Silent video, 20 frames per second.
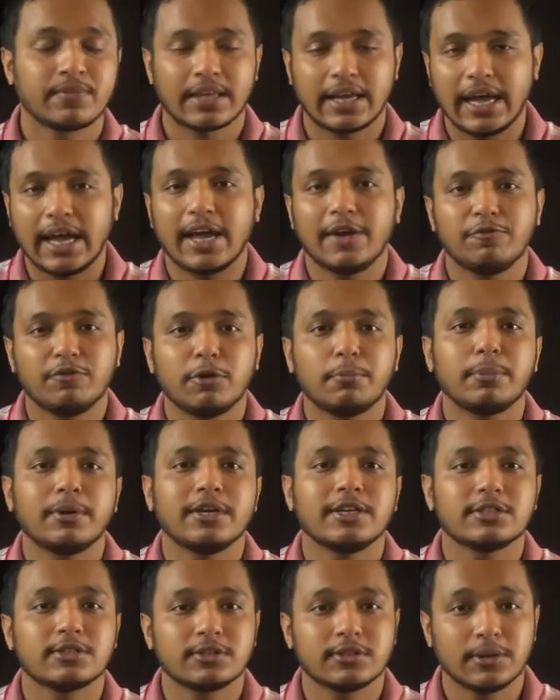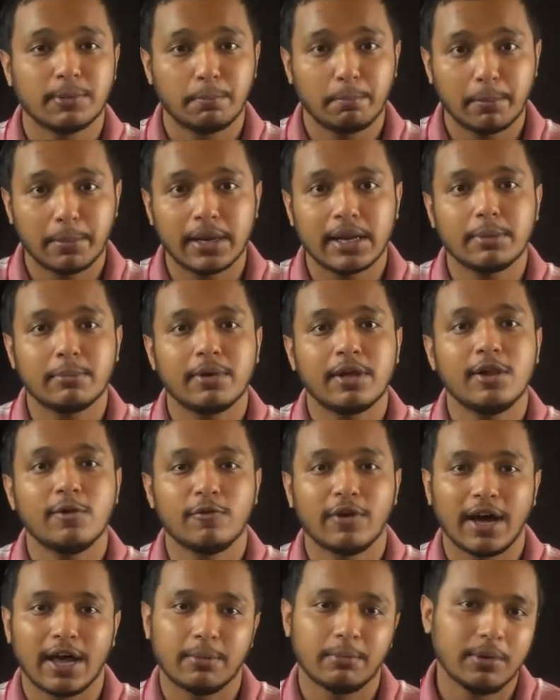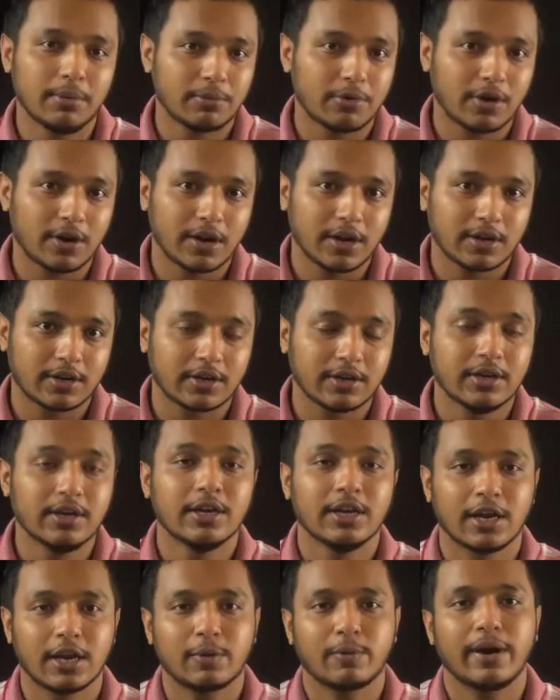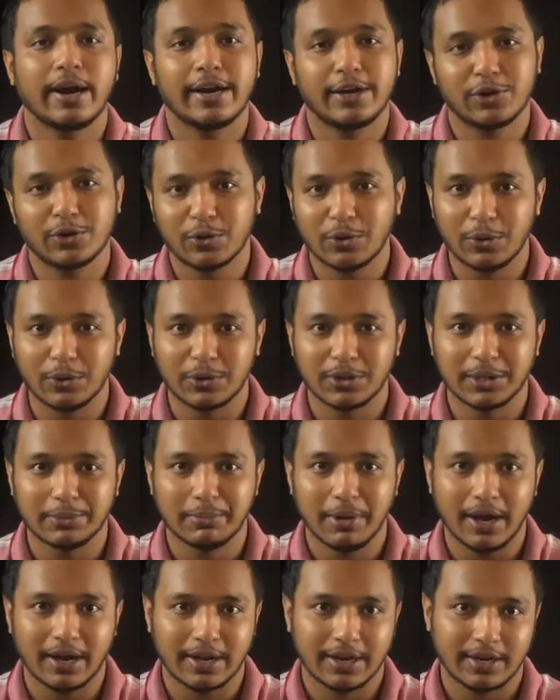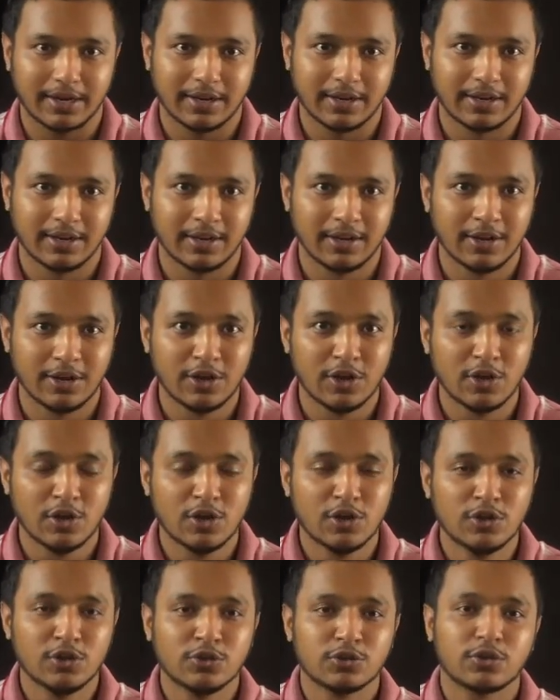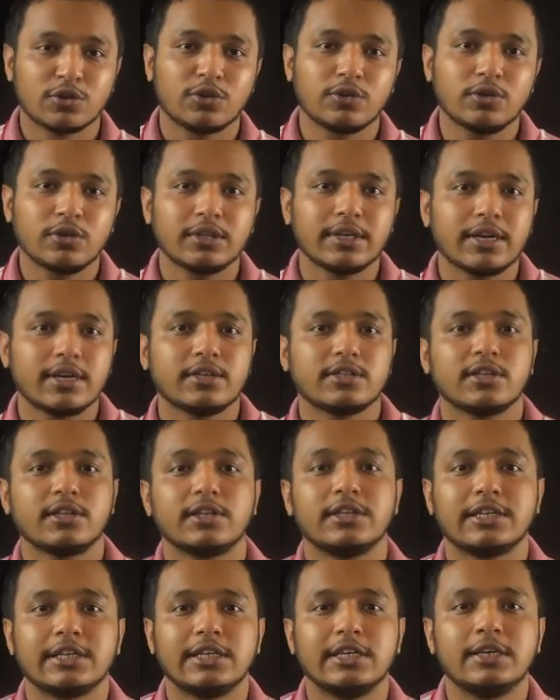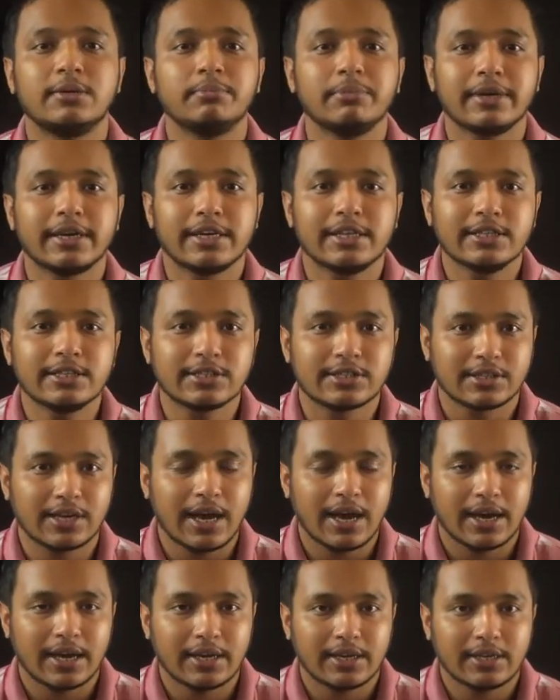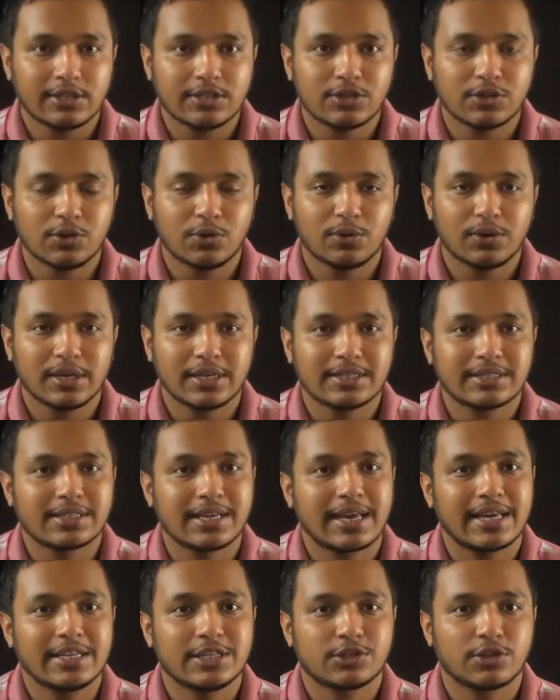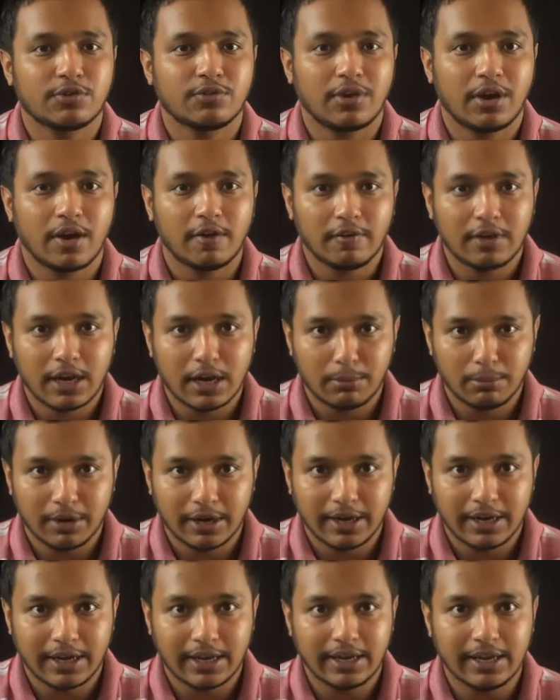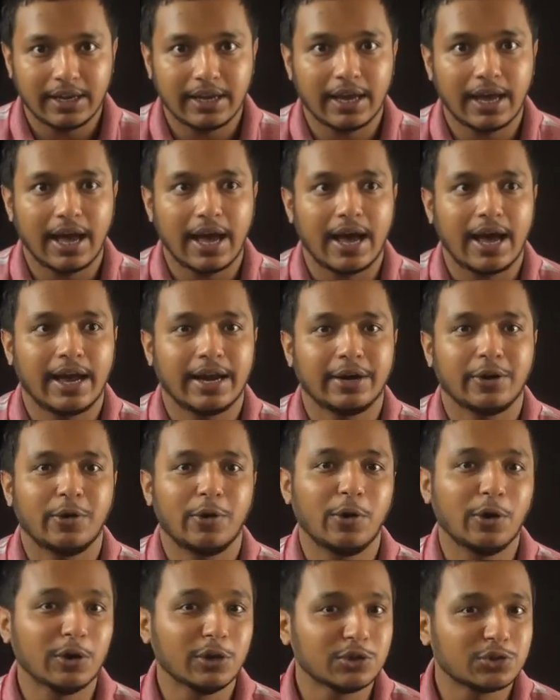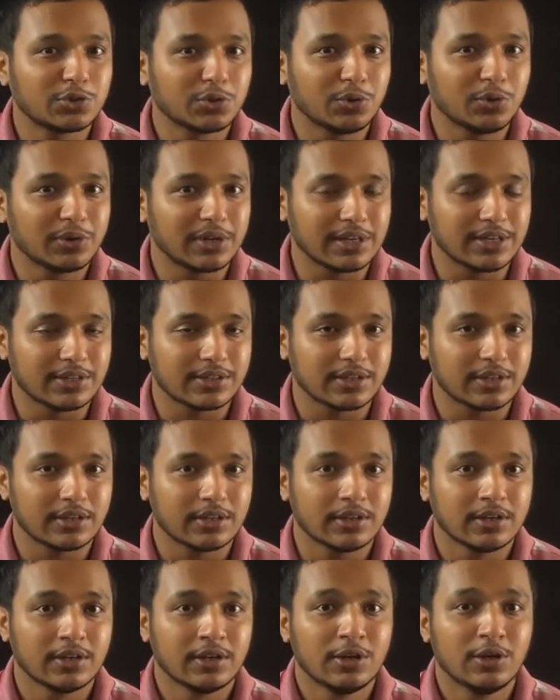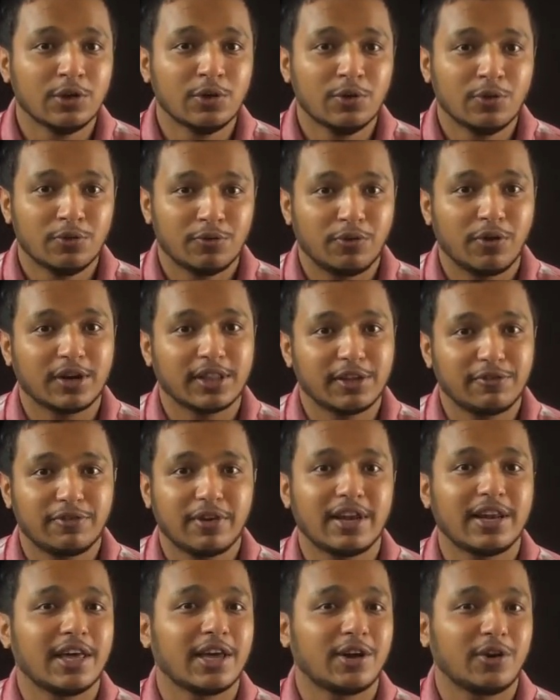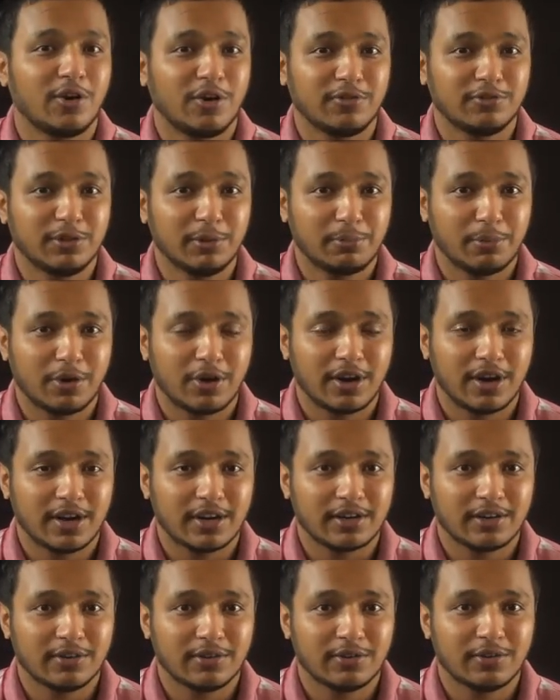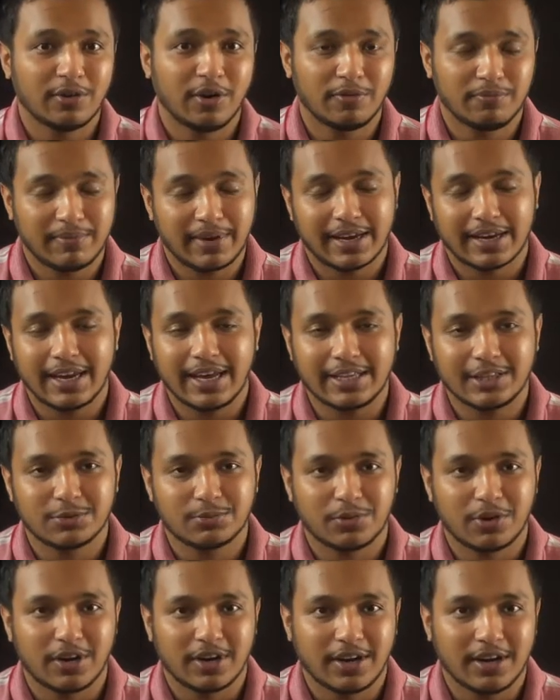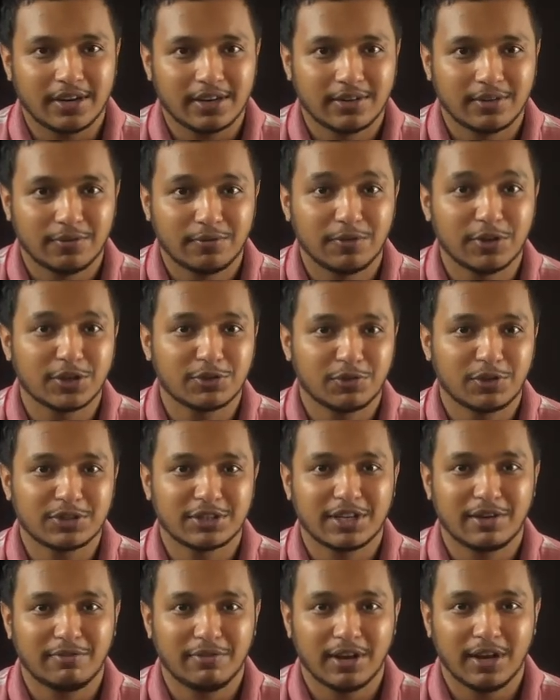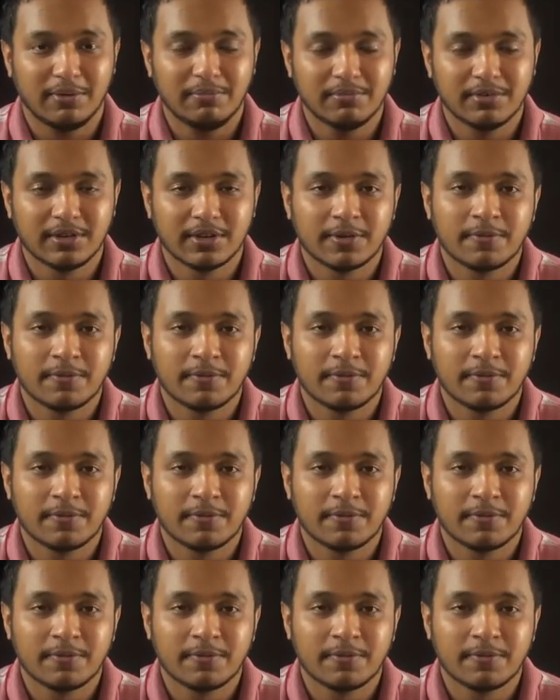MVP is minimal viable product required to go to the market. So there is a term in science known as science of availability, and also reason for the failure of the product of my client's product, which was developed.